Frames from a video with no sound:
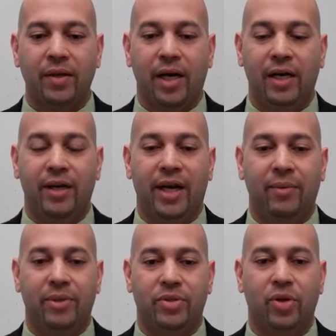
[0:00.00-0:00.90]
I
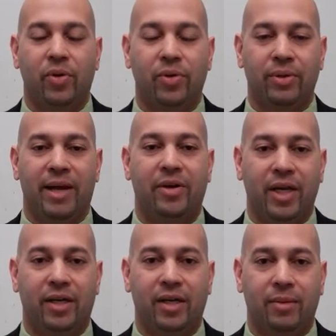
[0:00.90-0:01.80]
was told about
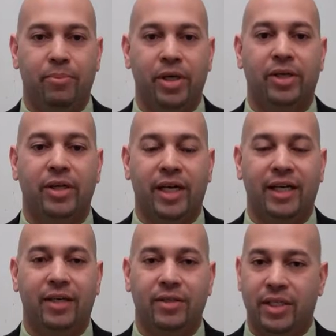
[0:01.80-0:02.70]
a book
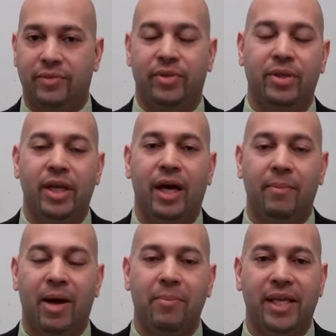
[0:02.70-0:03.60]

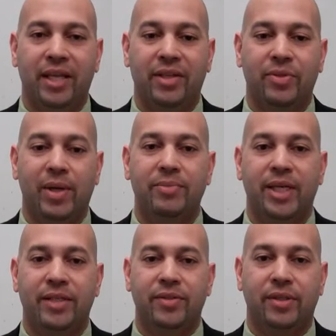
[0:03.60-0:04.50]
about making these
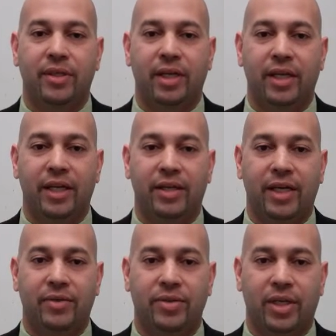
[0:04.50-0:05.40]
websites, and
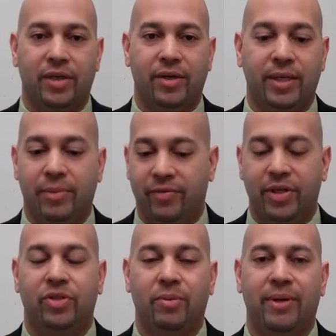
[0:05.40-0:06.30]
I was like, all right, my
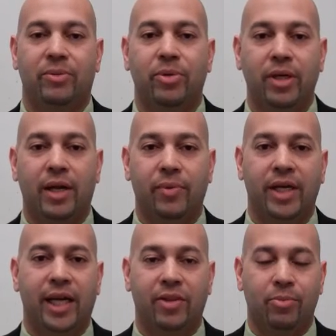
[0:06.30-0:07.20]
friend told me about the book. I went
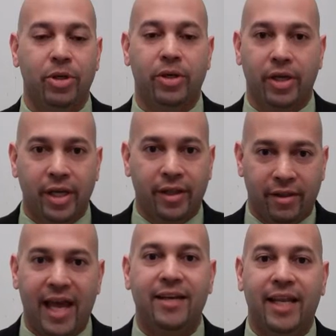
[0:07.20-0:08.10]
and got the book
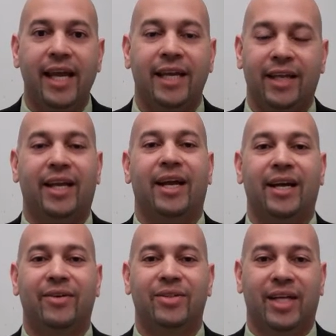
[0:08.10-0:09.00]
that day.
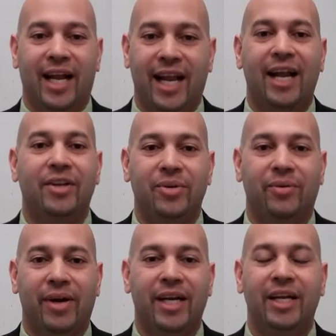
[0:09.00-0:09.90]
I was like, I got to do
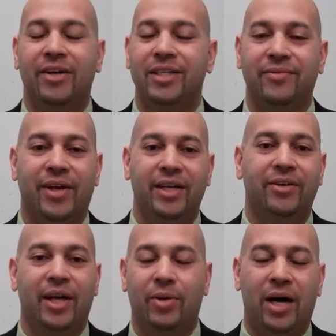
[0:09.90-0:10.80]
it right now, because if I
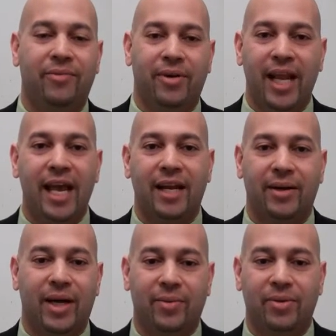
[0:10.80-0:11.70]
don't, I'll forget.
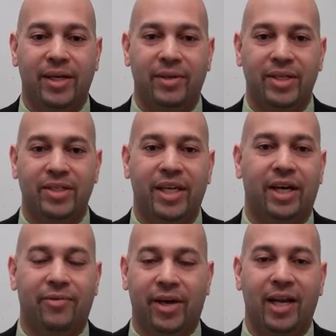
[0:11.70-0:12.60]
I won't get excited.
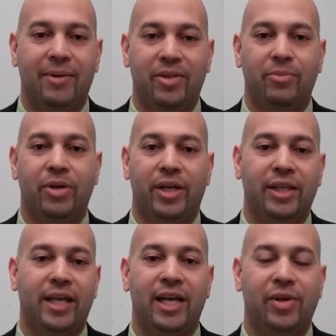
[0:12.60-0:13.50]
I'll forget about the book,
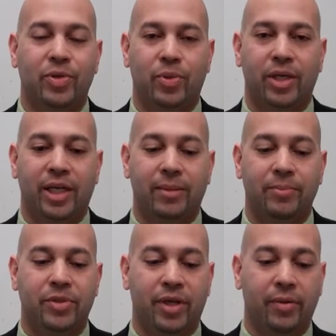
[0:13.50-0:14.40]
and that knowledge wouldn't come.
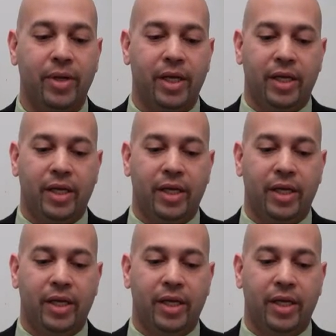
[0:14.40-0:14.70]
So